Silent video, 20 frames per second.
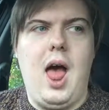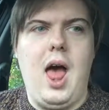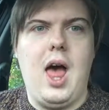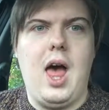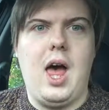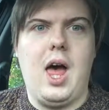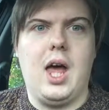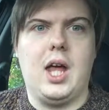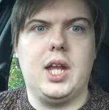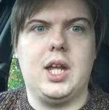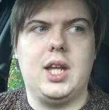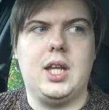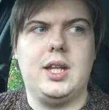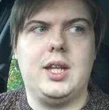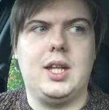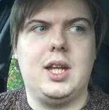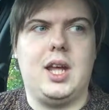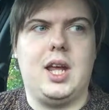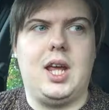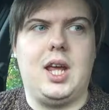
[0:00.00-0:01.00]

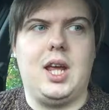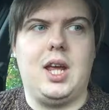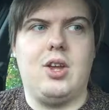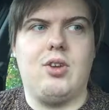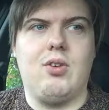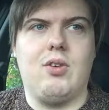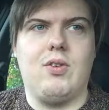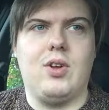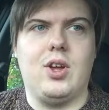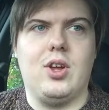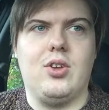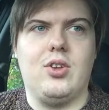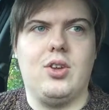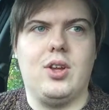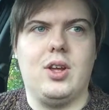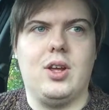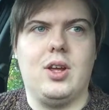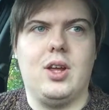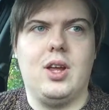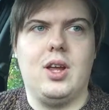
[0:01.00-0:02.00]
And he is
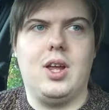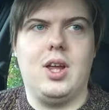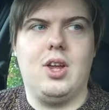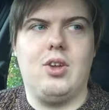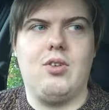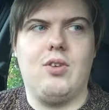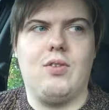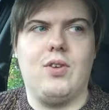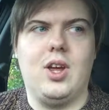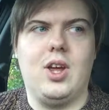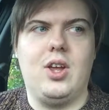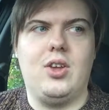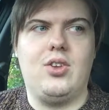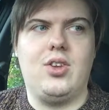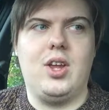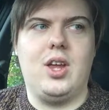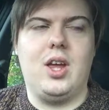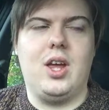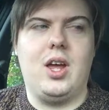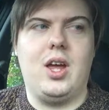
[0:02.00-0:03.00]
reversing. He's
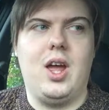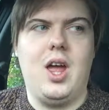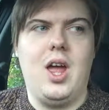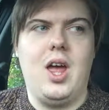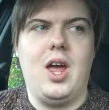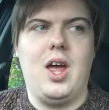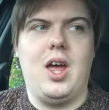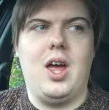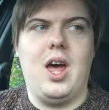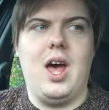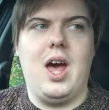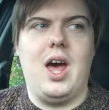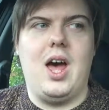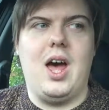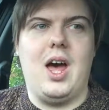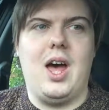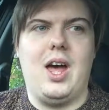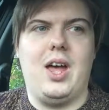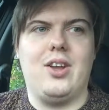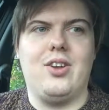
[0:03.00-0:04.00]
reversing.
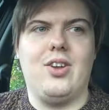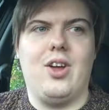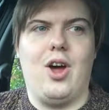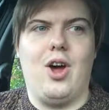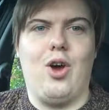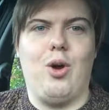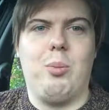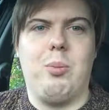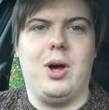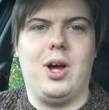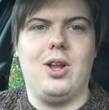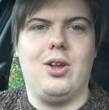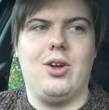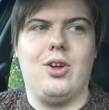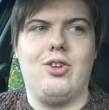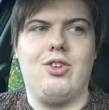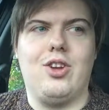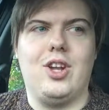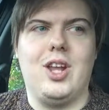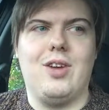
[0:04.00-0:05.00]
And oh my
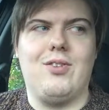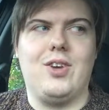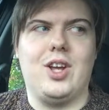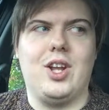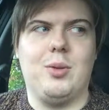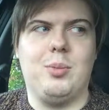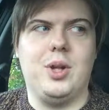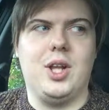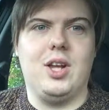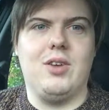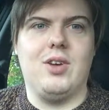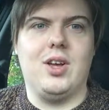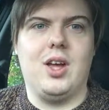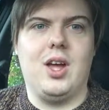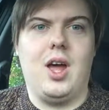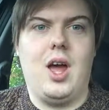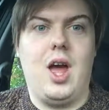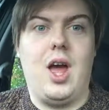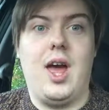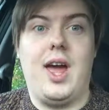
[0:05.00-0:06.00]
Lord, you're never going to believe
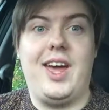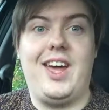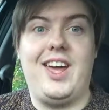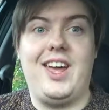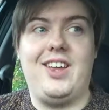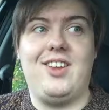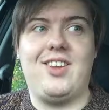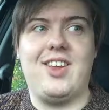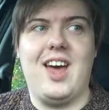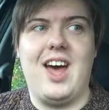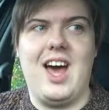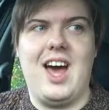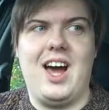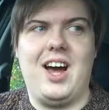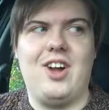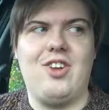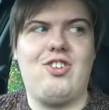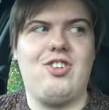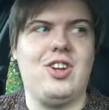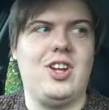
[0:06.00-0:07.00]
it. He's
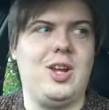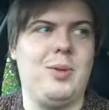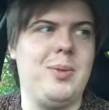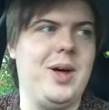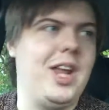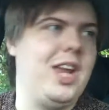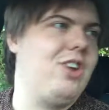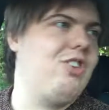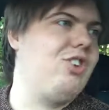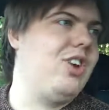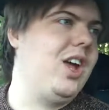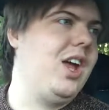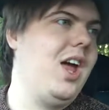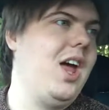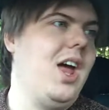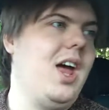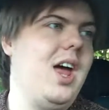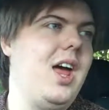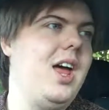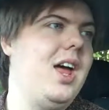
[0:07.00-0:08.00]
actually managed it.
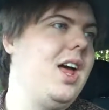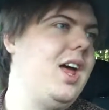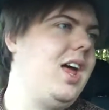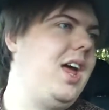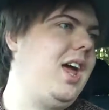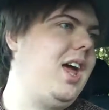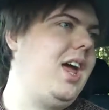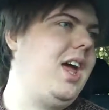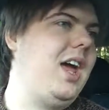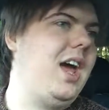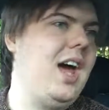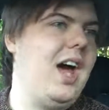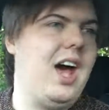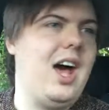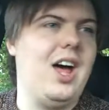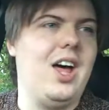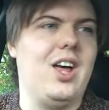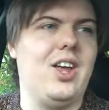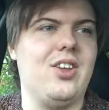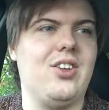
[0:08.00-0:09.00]
He
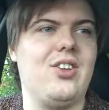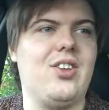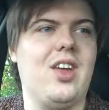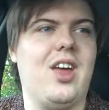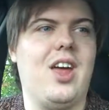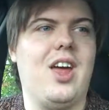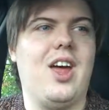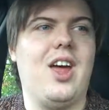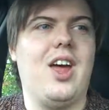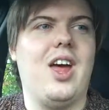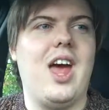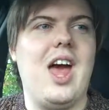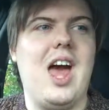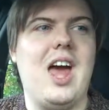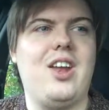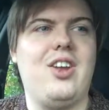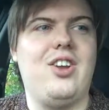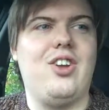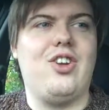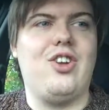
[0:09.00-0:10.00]
has
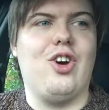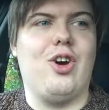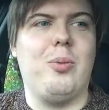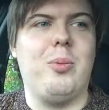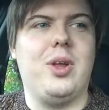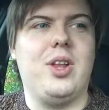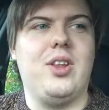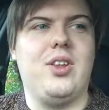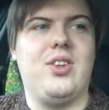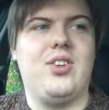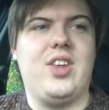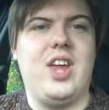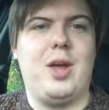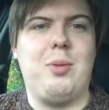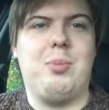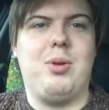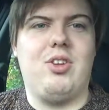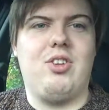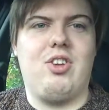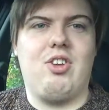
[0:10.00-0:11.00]
ended up in the
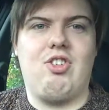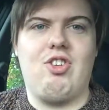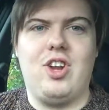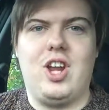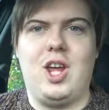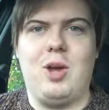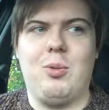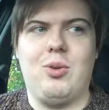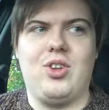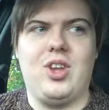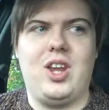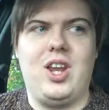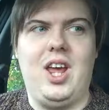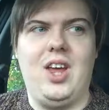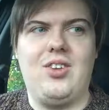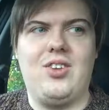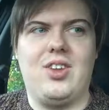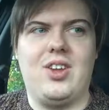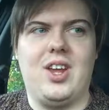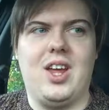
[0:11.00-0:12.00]
same position he was in
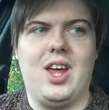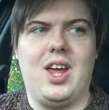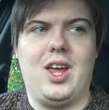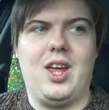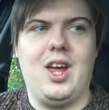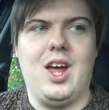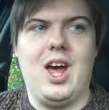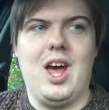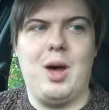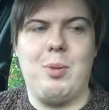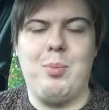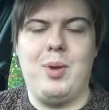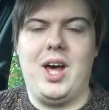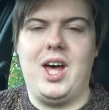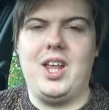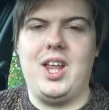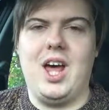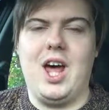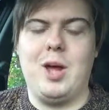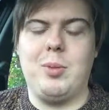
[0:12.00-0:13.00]
yesterday. And
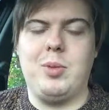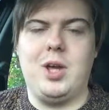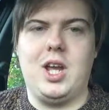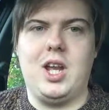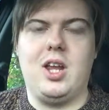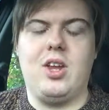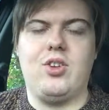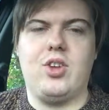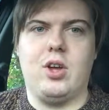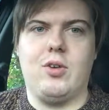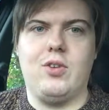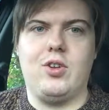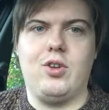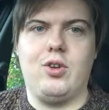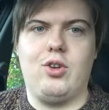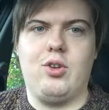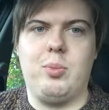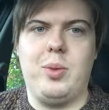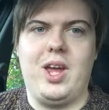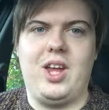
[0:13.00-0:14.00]
by that, I mean he's over
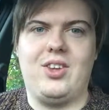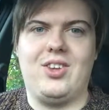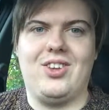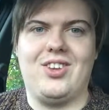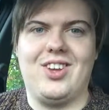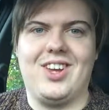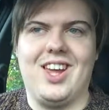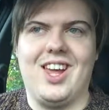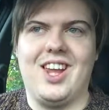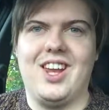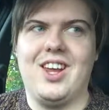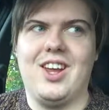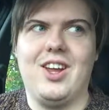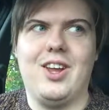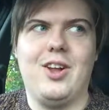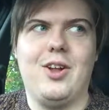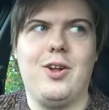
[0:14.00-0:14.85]
two spaces again.